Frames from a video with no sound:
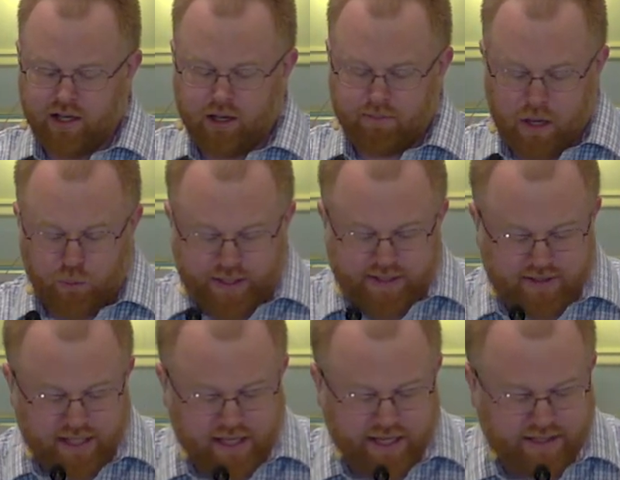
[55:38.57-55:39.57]
may we
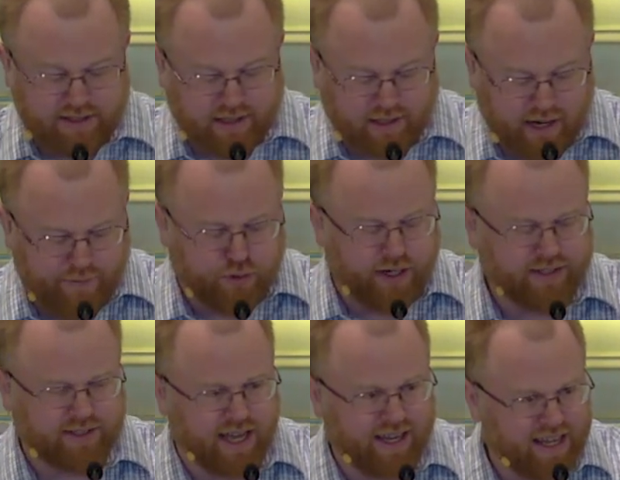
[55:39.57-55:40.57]
seek his deliverance
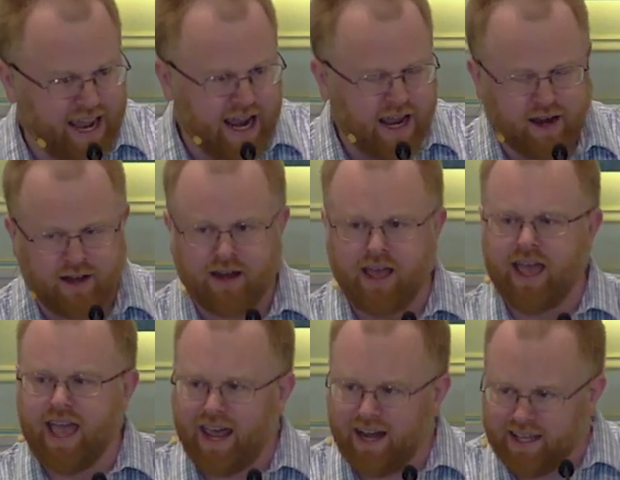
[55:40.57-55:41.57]
again
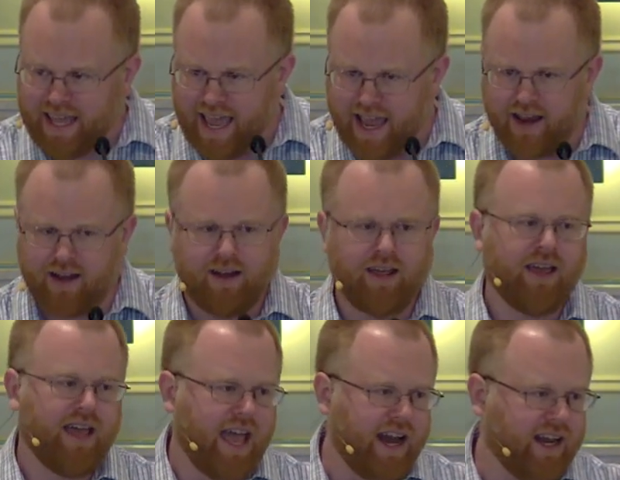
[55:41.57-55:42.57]
and again
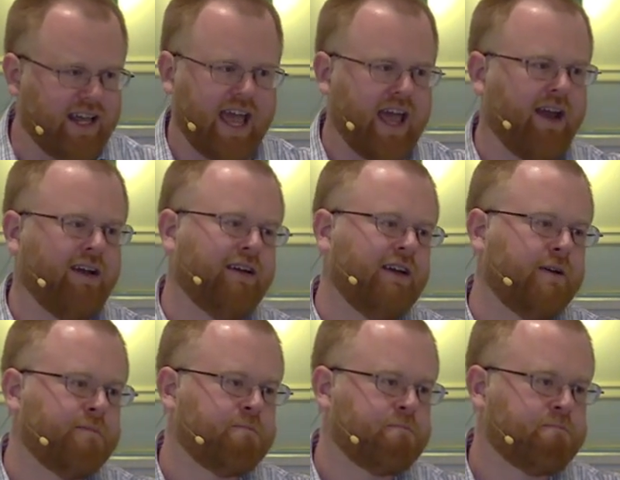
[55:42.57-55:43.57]
and again,
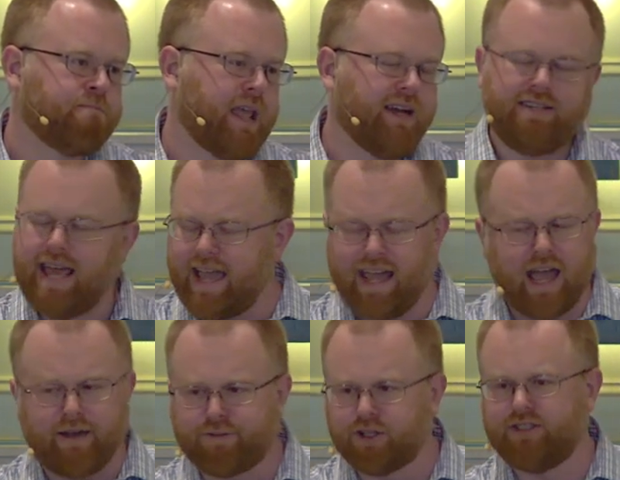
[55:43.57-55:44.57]
day
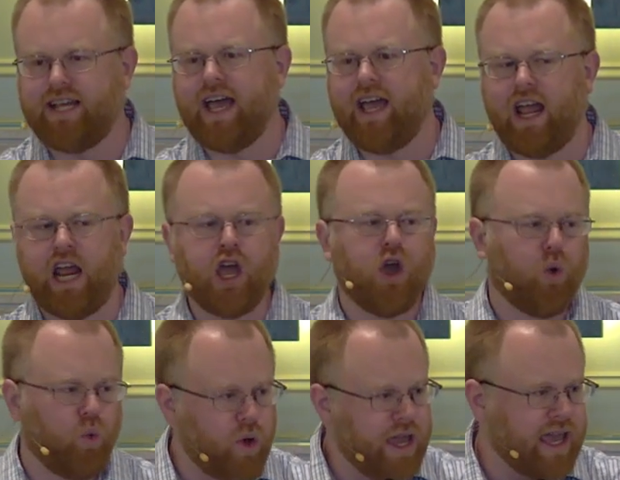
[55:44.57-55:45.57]
after day,
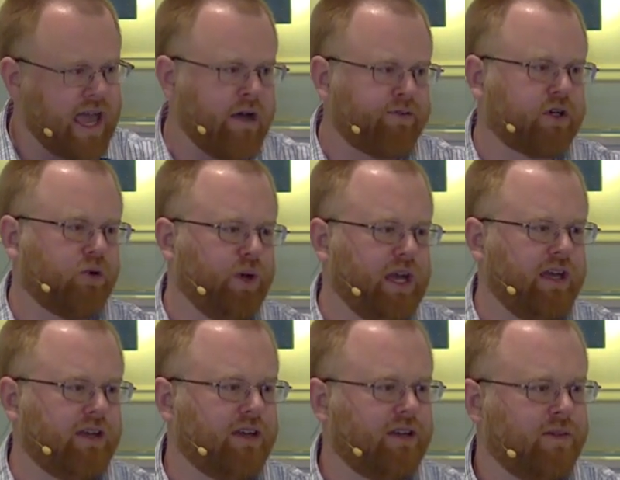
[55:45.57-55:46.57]
week after
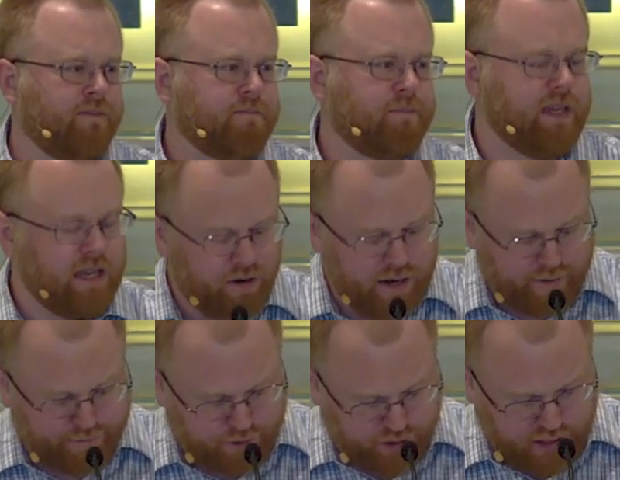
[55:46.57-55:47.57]
week, year
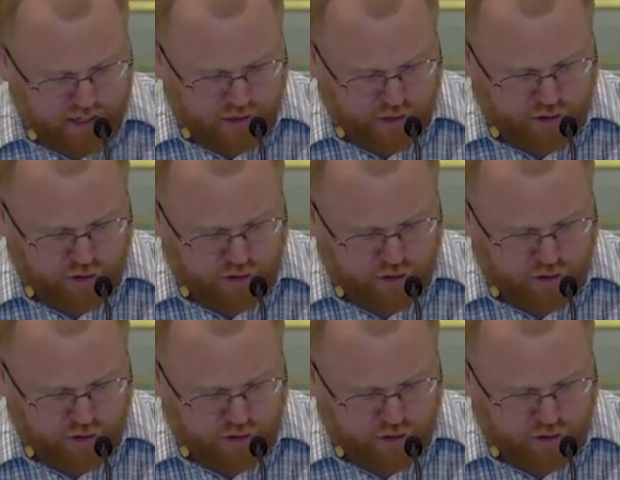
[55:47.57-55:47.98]
after year.